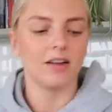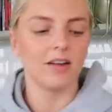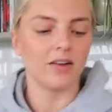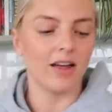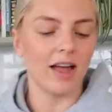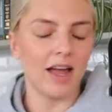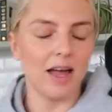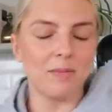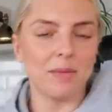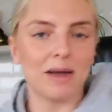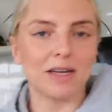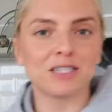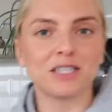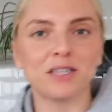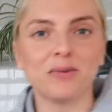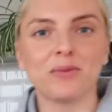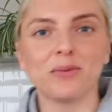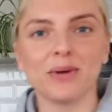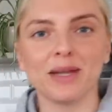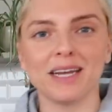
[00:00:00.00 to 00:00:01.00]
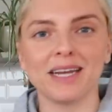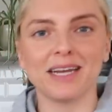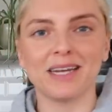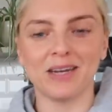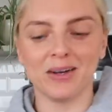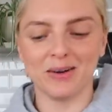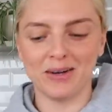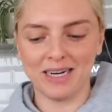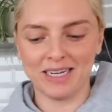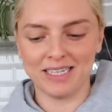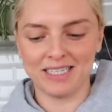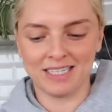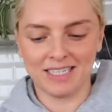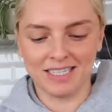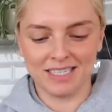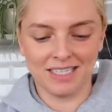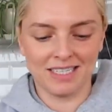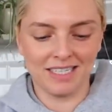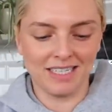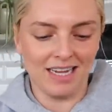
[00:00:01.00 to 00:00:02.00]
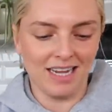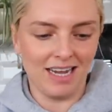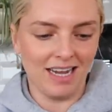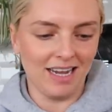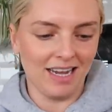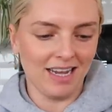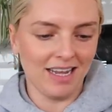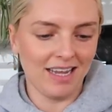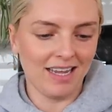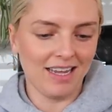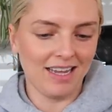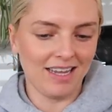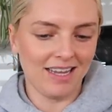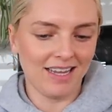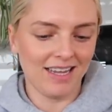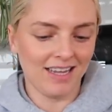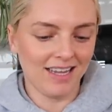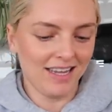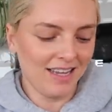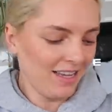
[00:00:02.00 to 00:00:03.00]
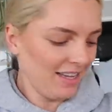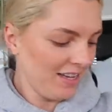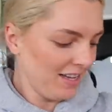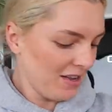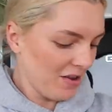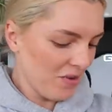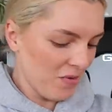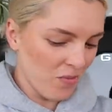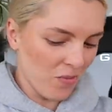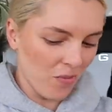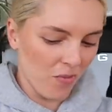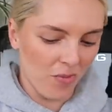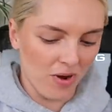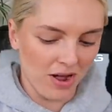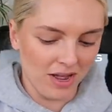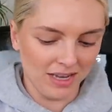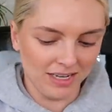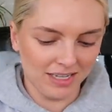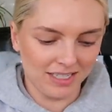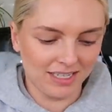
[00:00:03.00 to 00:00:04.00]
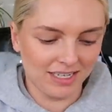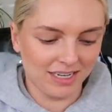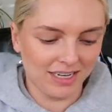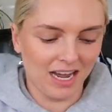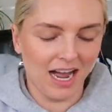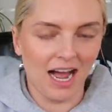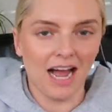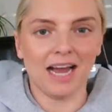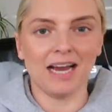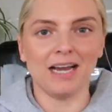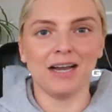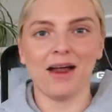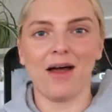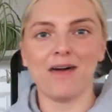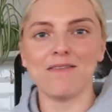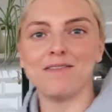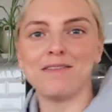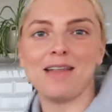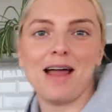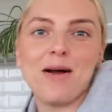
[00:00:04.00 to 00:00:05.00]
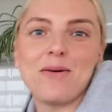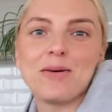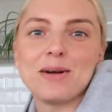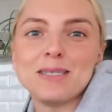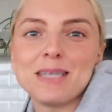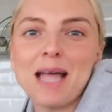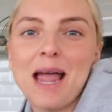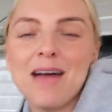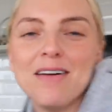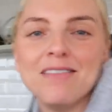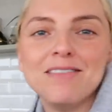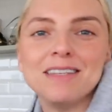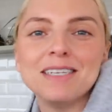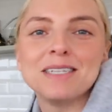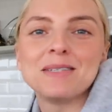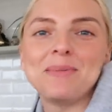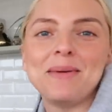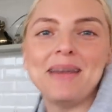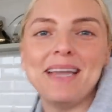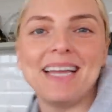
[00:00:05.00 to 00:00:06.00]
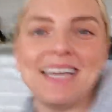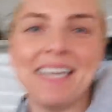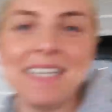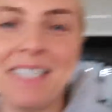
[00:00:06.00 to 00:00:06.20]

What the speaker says: Okay, I'm actually really curious to see what kind of flowers I have this week.